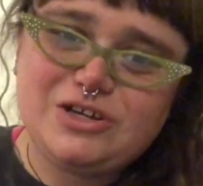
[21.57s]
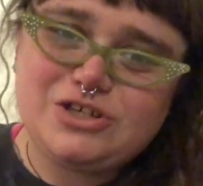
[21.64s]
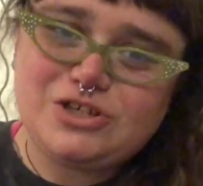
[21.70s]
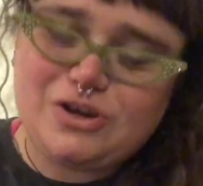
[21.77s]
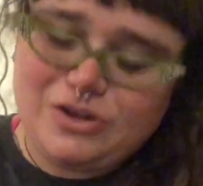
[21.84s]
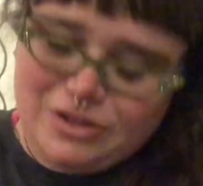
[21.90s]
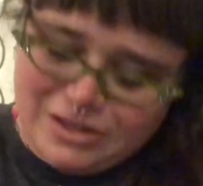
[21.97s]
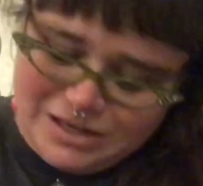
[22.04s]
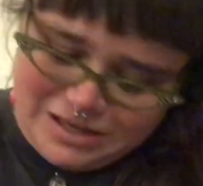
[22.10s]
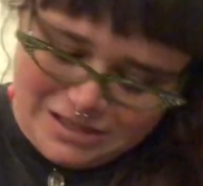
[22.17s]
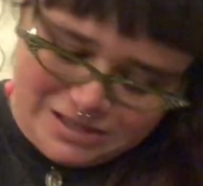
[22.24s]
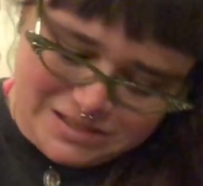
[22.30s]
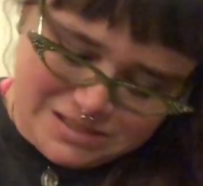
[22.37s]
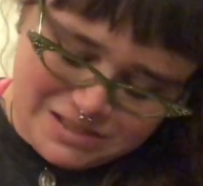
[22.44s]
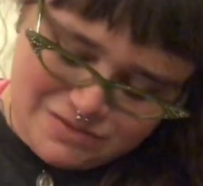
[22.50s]
Charlotte
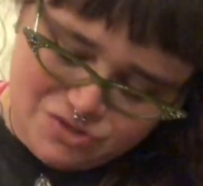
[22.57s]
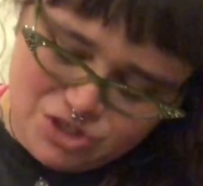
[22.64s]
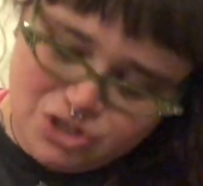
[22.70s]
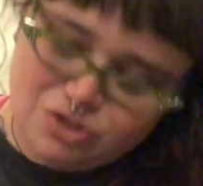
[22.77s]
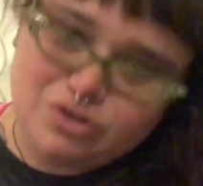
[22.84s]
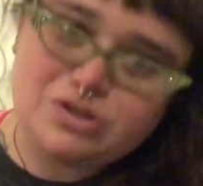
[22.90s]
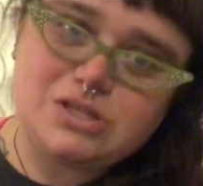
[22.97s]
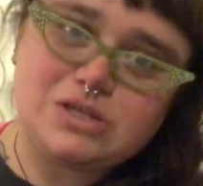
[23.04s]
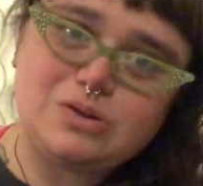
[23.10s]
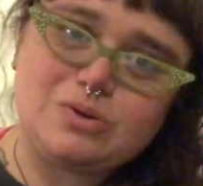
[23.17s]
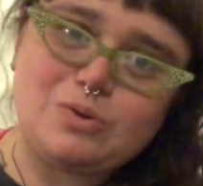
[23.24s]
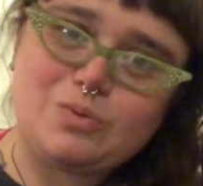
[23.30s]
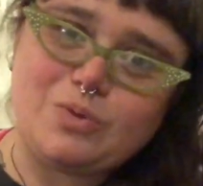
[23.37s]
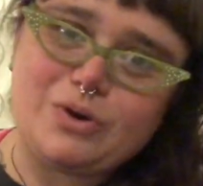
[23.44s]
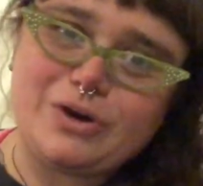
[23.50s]
is, if she looks a
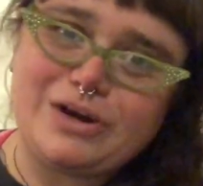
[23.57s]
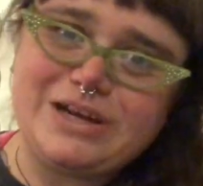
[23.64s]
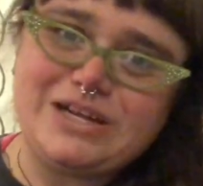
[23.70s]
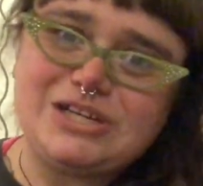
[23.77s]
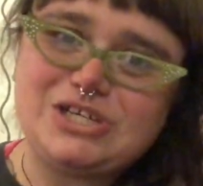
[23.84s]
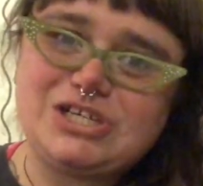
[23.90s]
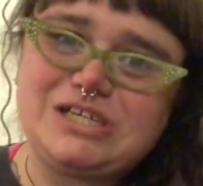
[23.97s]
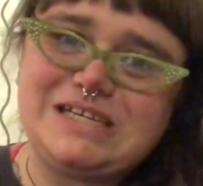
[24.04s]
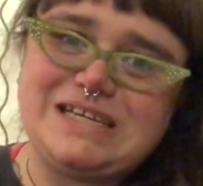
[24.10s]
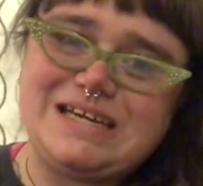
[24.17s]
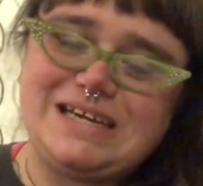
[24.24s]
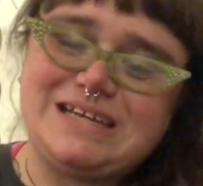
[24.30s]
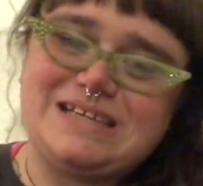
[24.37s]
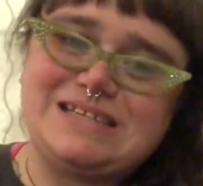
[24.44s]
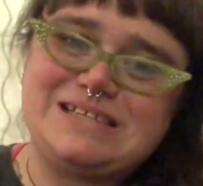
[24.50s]
little worried, she
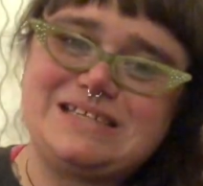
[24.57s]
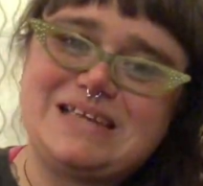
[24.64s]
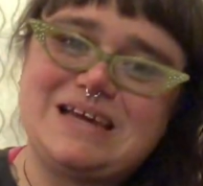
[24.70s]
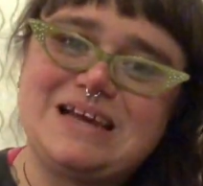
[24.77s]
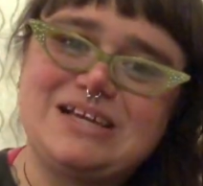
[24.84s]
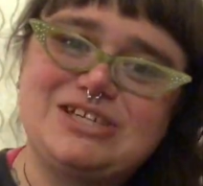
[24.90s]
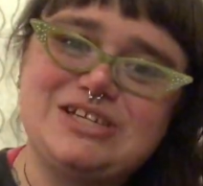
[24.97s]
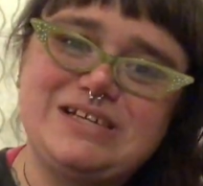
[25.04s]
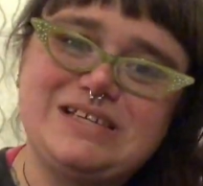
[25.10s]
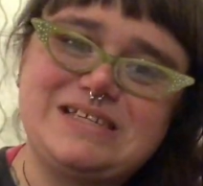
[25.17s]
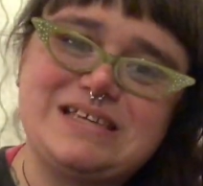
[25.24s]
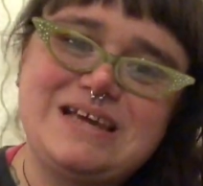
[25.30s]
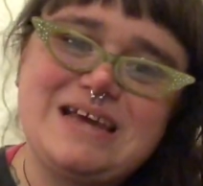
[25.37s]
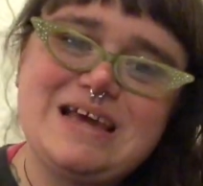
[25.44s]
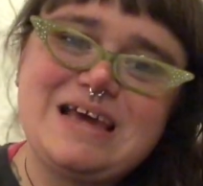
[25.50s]
is.
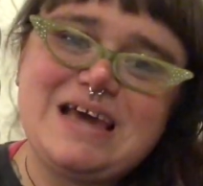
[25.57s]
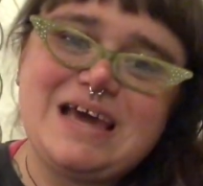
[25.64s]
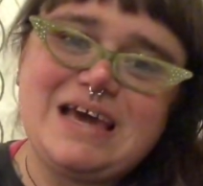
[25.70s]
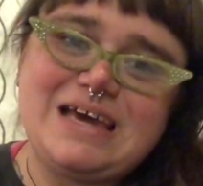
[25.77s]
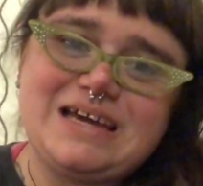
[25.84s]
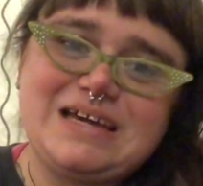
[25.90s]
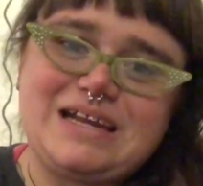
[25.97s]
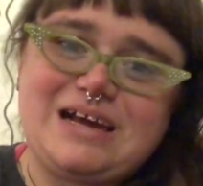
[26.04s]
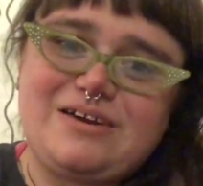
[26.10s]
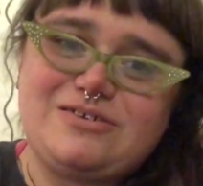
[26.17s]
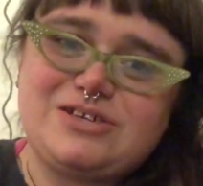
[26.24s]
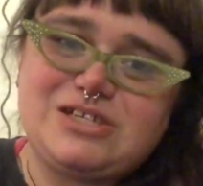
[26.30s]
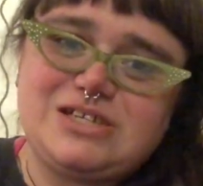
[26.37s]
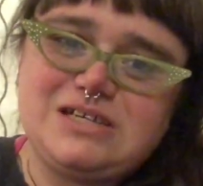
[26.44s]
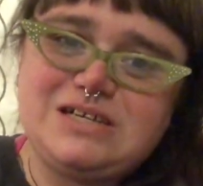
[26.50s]
She's hanging
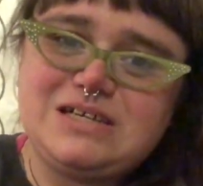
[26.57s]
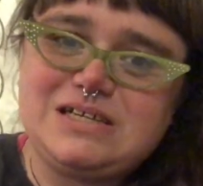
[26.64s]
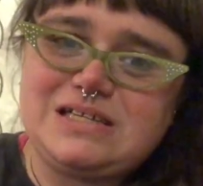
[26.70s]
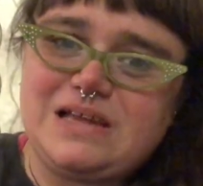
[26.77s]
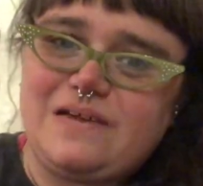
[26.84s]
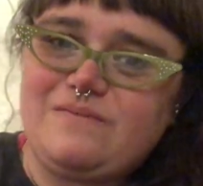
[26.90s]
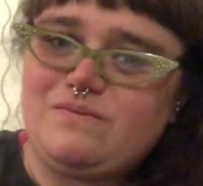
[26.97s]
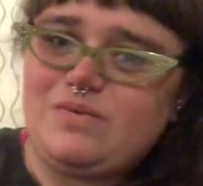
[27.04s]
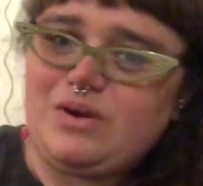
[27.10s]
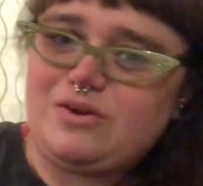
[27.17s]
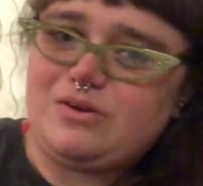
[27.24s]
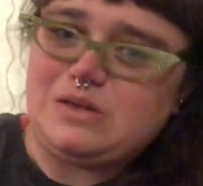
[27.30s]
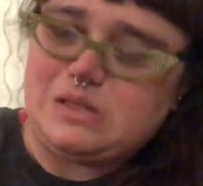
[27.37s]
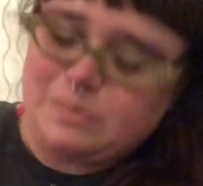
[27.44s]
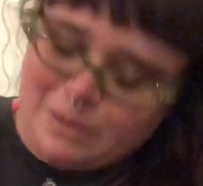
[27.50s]
out. She is a
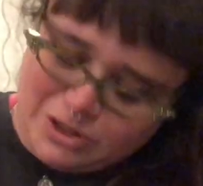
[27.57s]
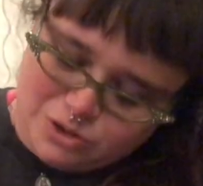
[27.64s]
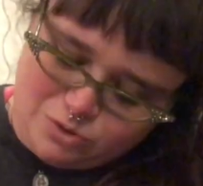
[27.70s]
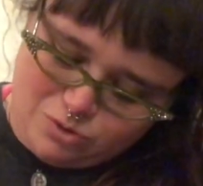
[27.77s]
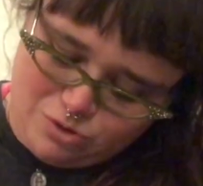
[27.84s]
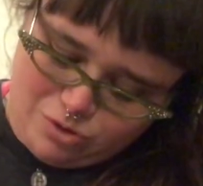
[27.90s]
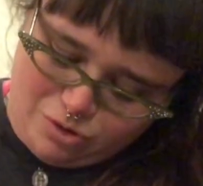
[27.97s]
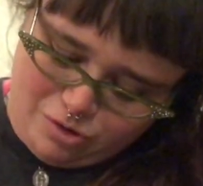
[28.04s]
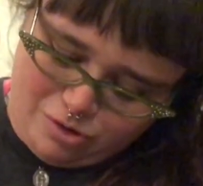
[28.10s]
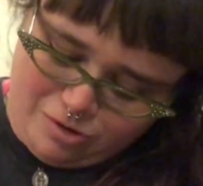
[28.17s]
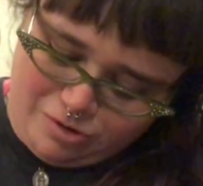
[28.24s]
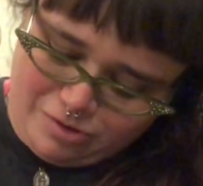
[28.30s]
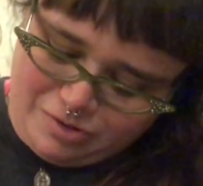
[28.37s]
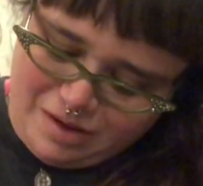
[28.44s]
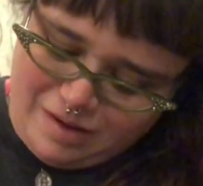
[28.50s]
very special
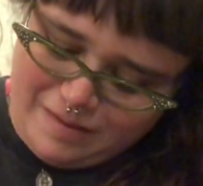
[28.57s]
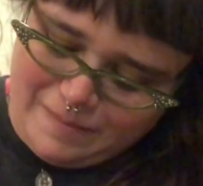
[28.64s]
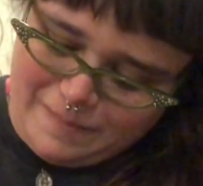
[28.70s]
girl.